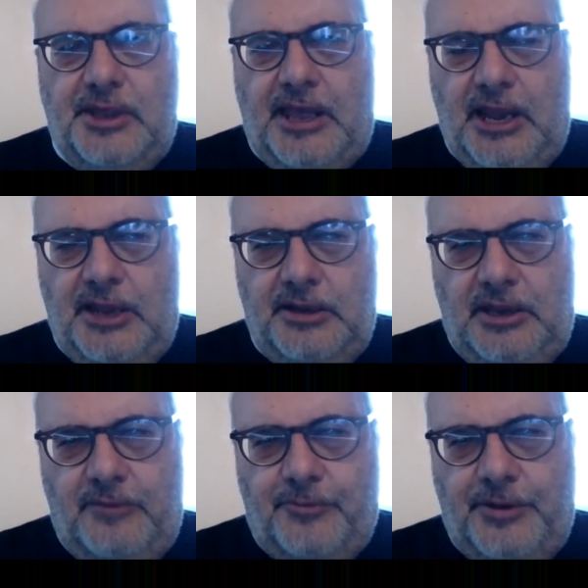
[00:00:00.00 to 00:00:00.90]
And
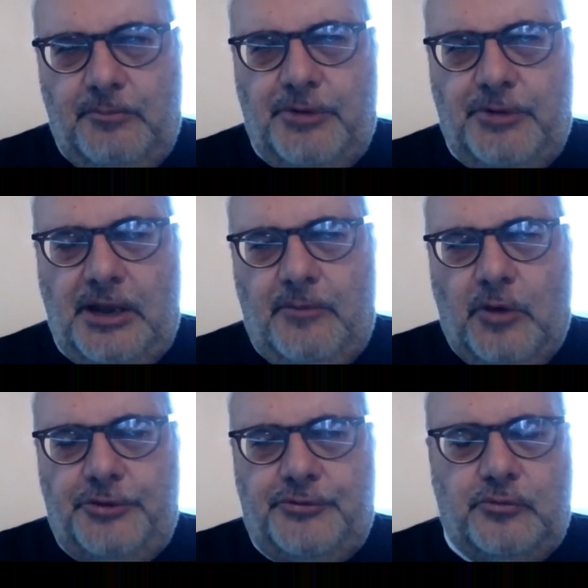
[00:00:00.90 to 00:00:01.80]
if we really
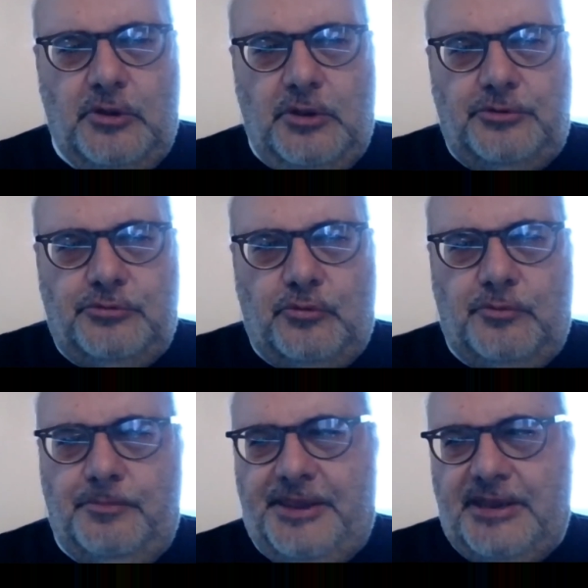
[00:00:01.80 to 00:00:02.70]
want to
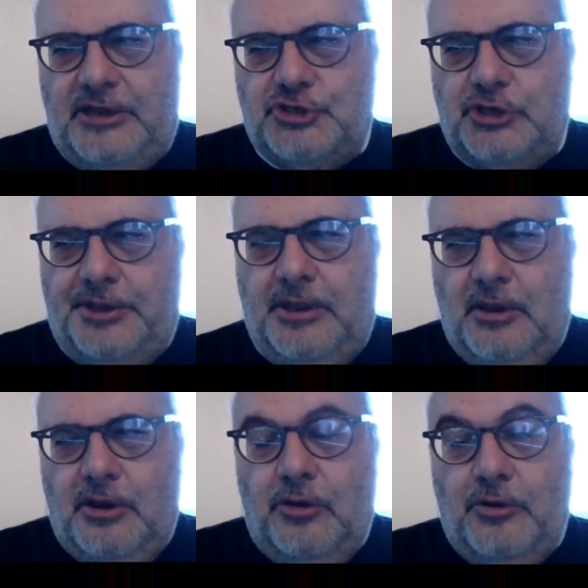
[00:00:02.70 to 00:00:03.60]
essentially
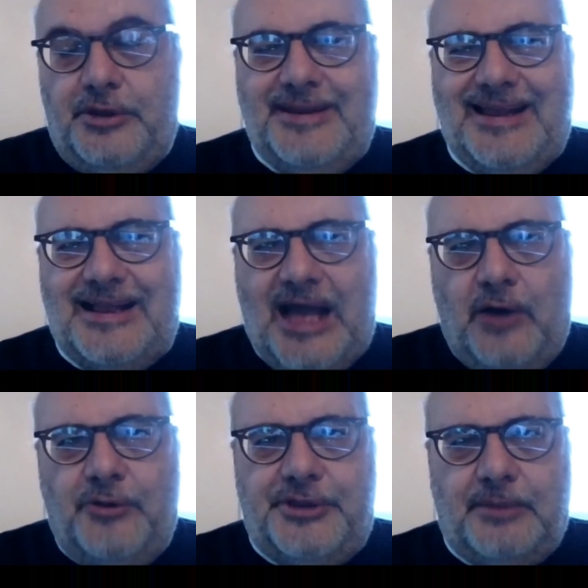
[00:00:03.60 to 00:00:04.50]
look at the
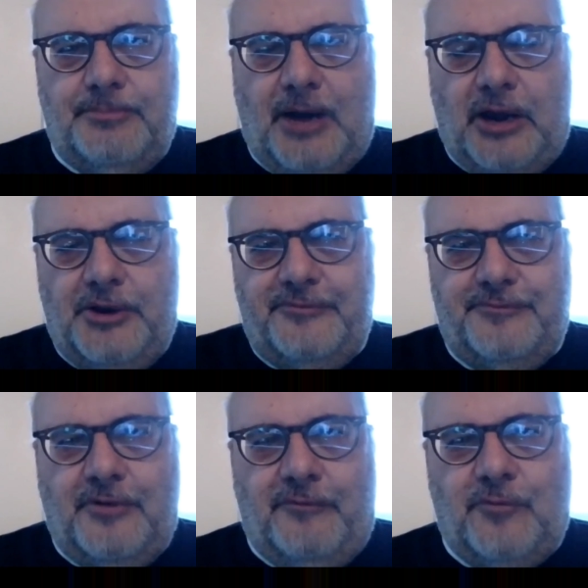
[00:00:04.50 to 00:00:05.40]
accounting part
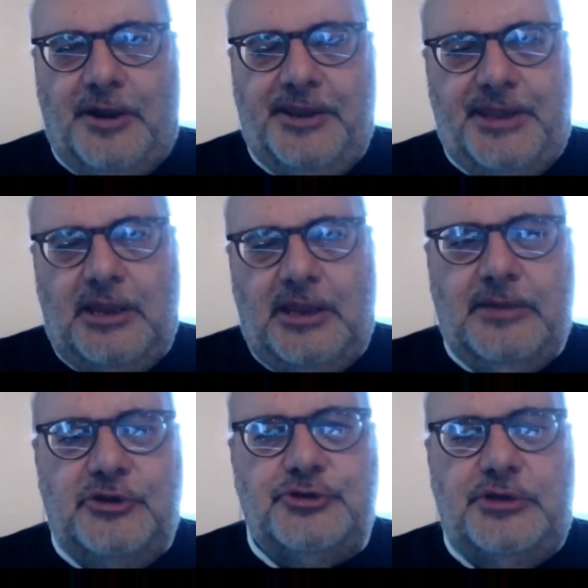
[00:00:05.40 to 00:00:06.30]
of one's income,
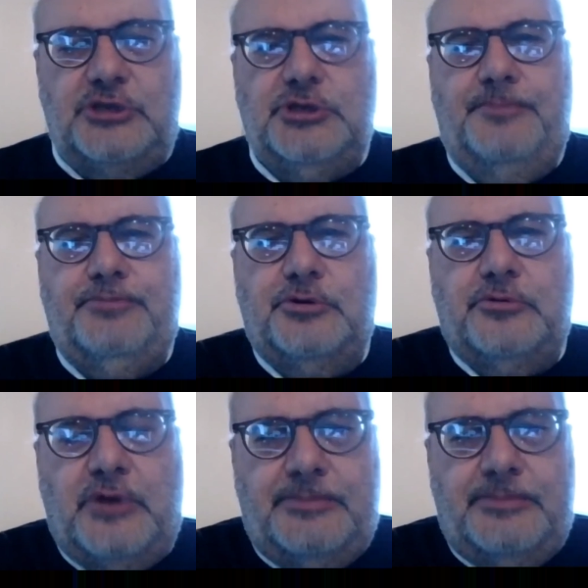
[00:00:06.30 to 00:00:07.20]
we should actually put
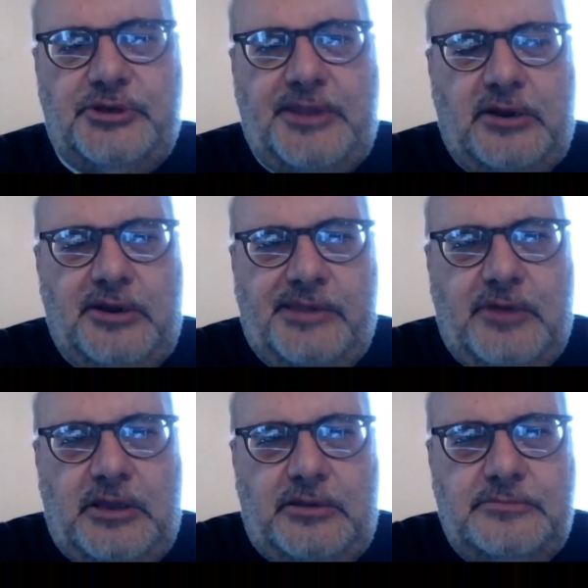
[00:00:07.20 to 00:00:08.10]
corruption there as
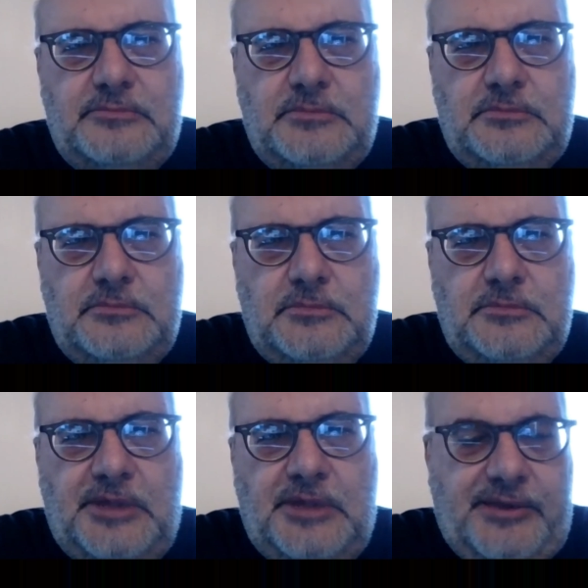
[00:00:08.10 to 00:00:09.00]
well,
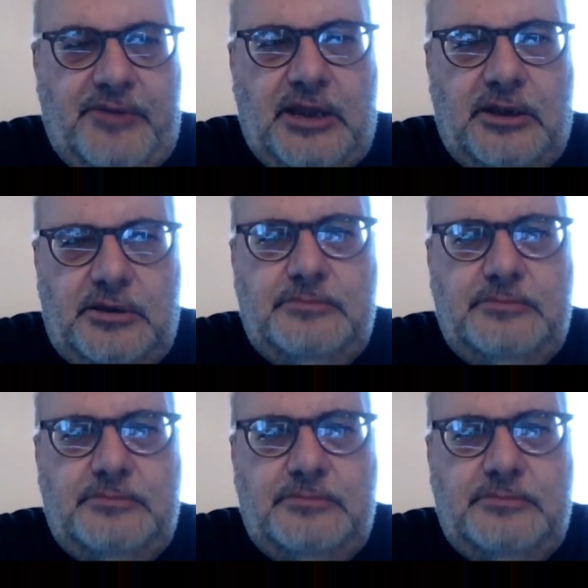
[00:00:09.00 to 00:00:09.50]
as a rent.